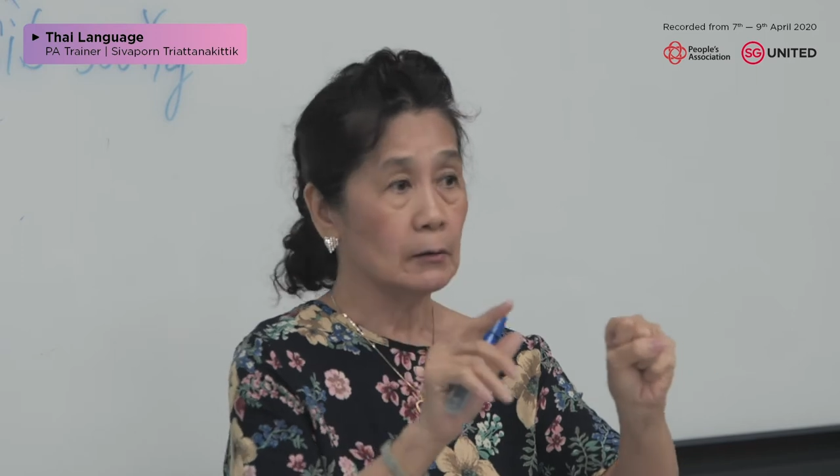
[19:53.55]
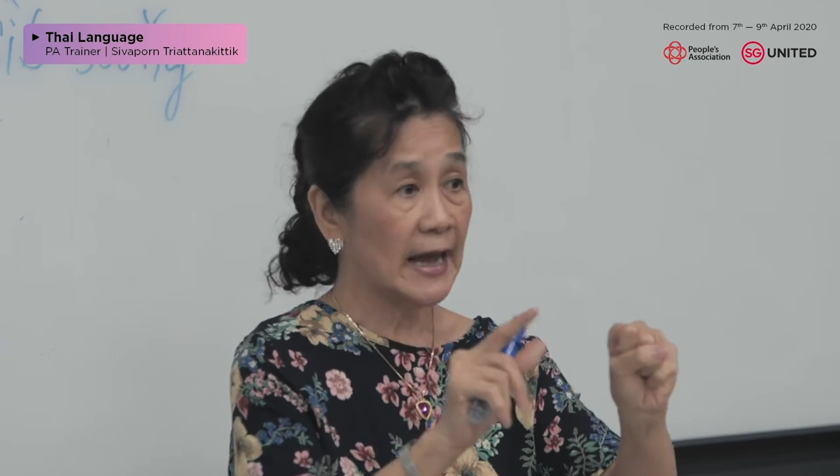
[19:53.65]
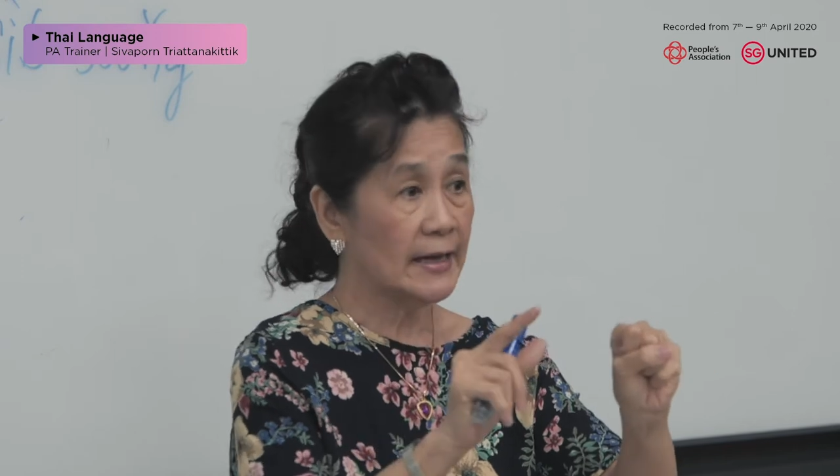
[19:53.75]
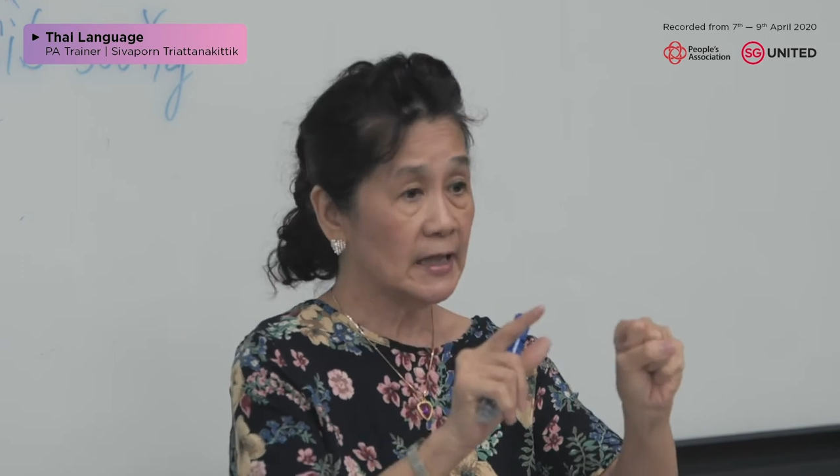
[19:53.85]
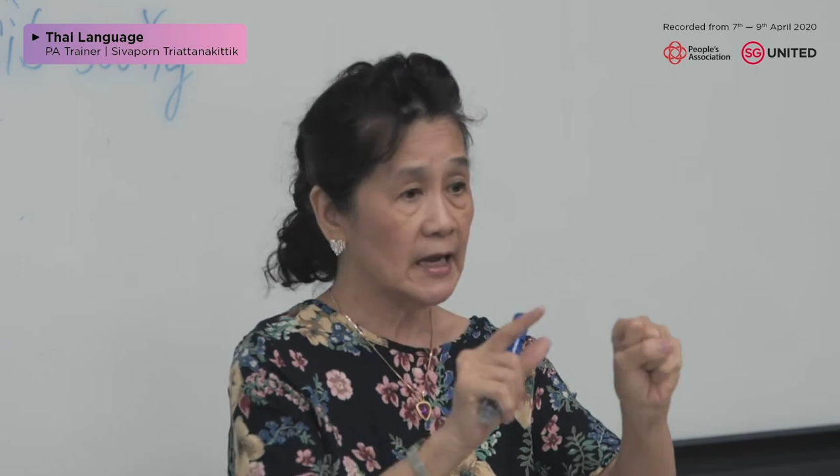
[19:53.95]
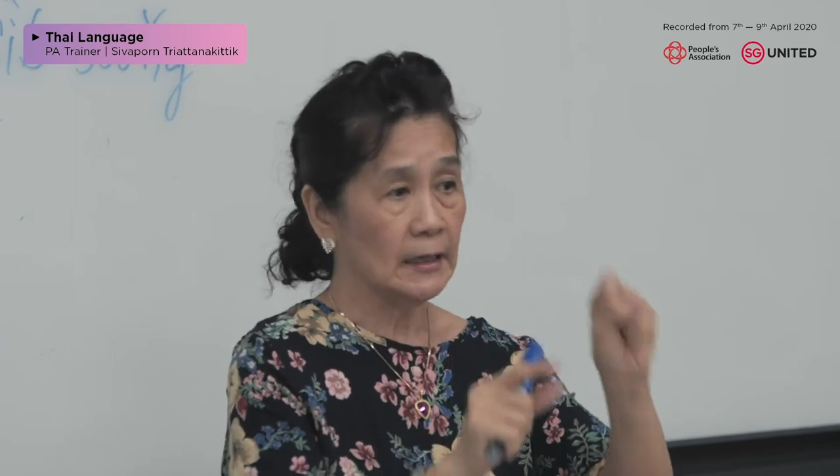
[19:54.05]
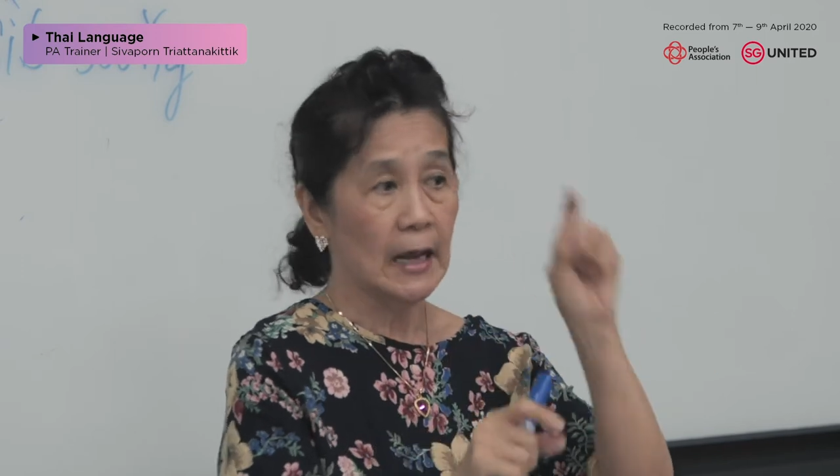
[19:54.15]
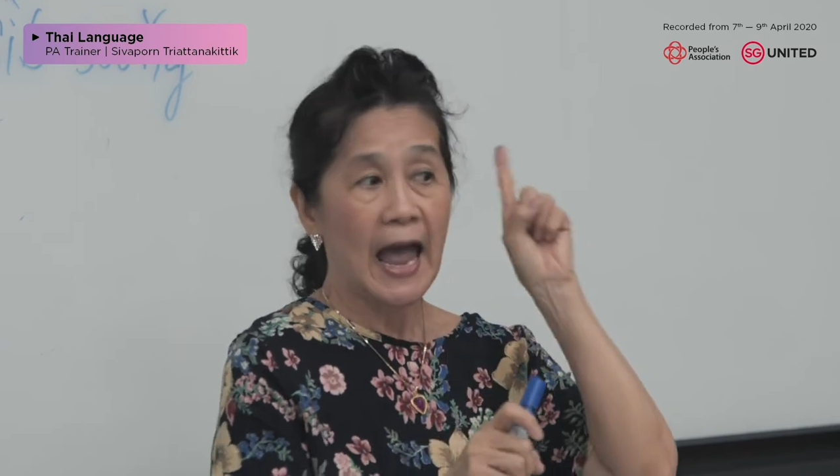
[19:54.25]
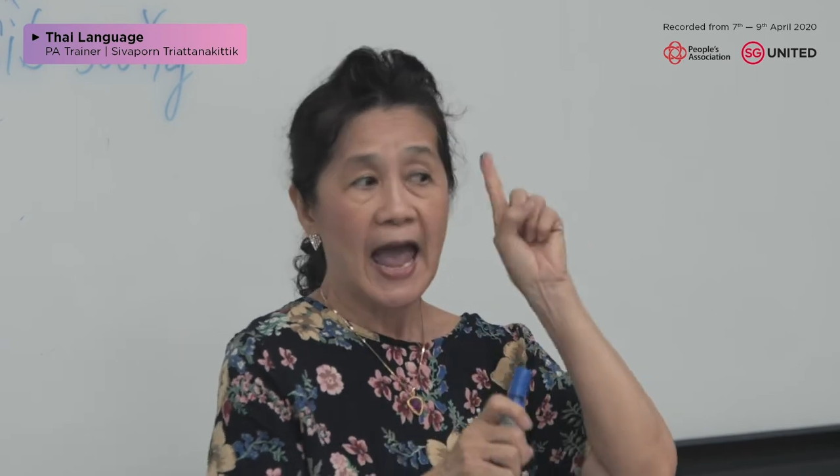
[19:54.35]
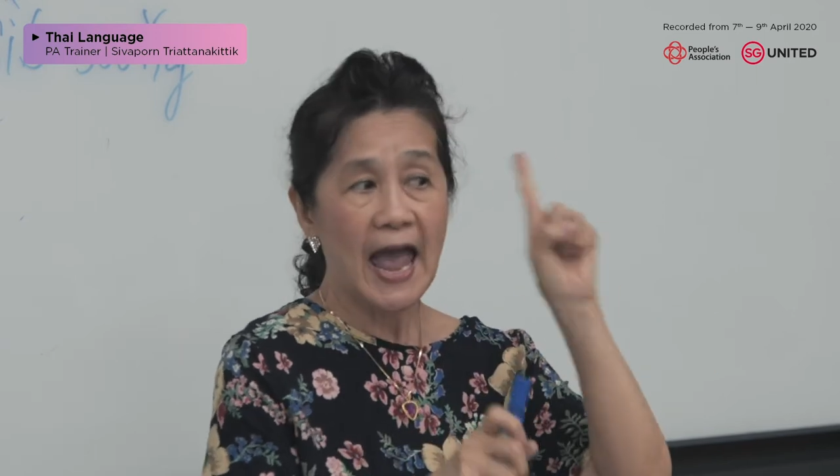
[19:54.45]
19.
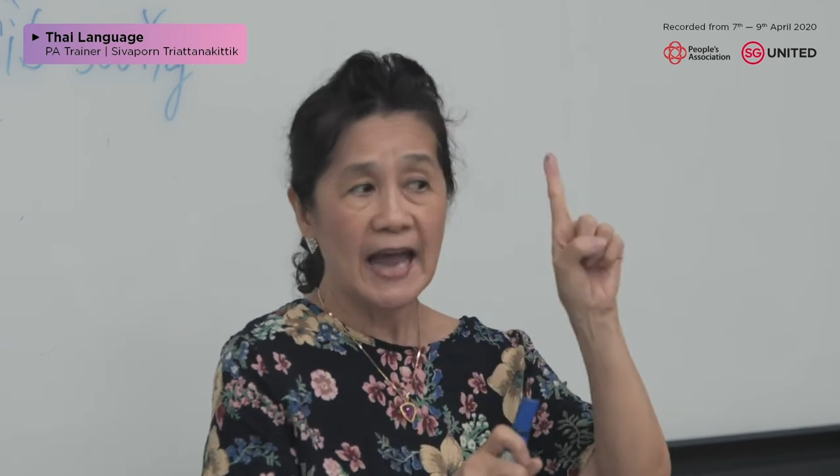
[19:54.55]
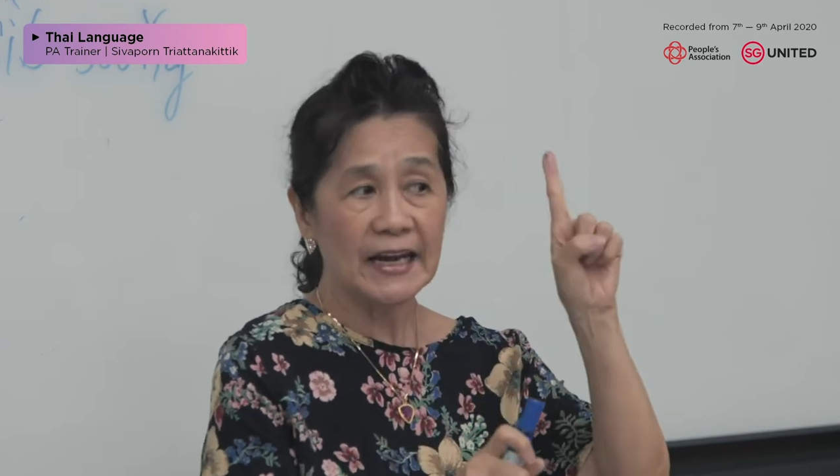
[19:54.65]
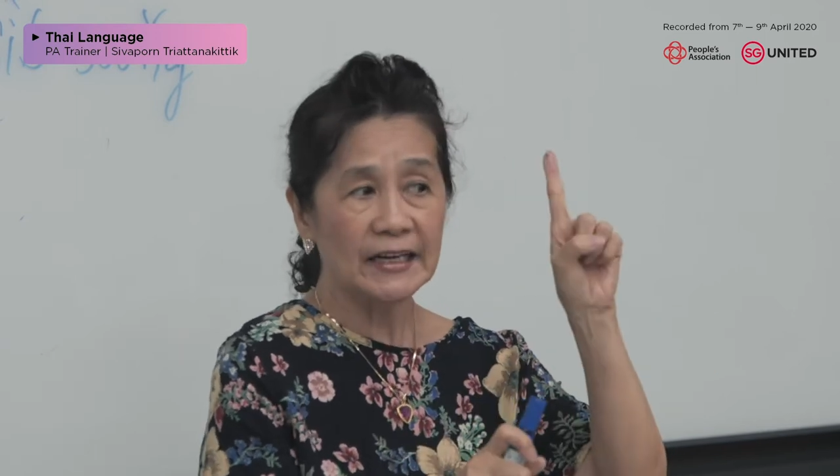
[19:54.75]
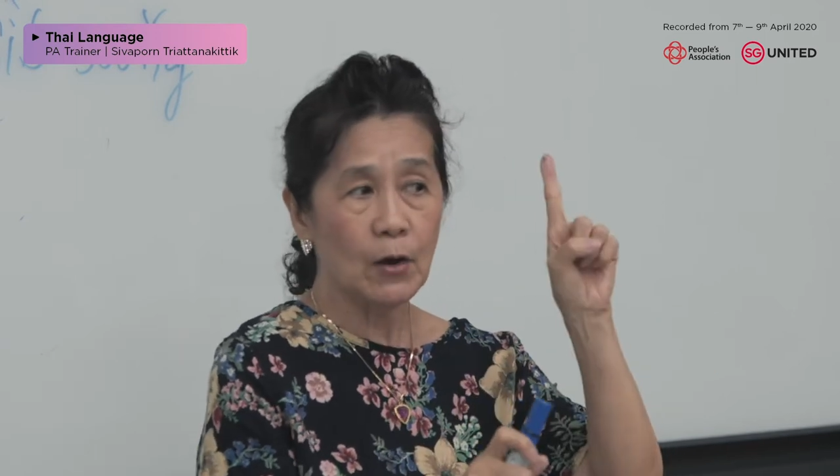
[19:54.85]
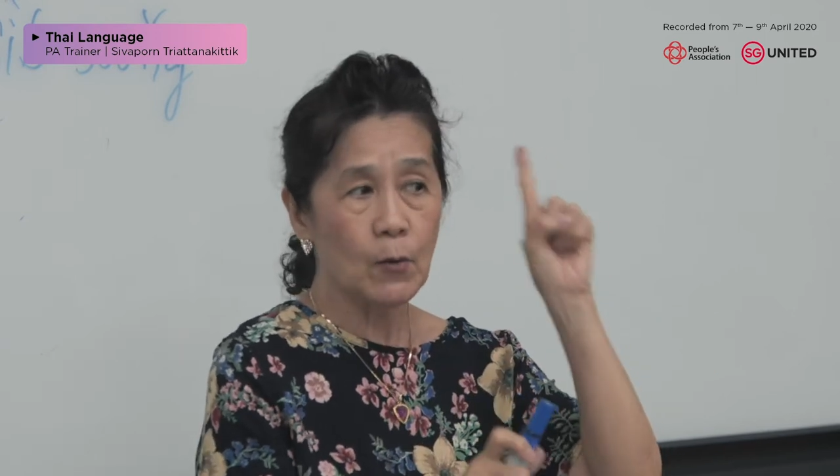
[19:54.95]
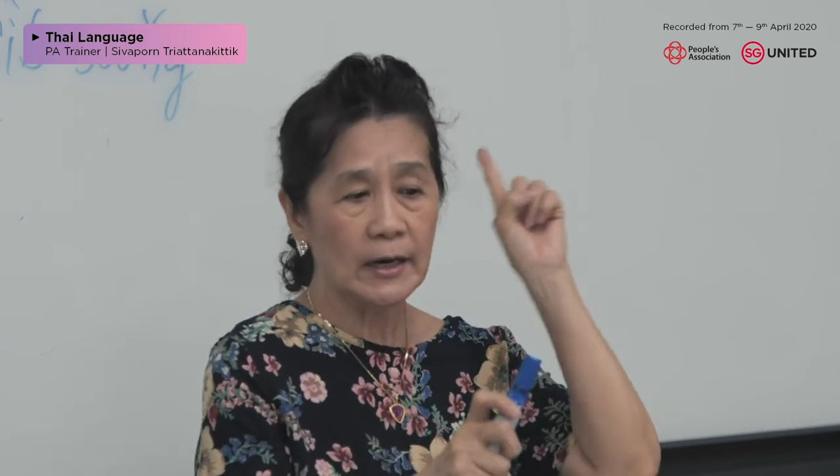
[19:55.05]
Another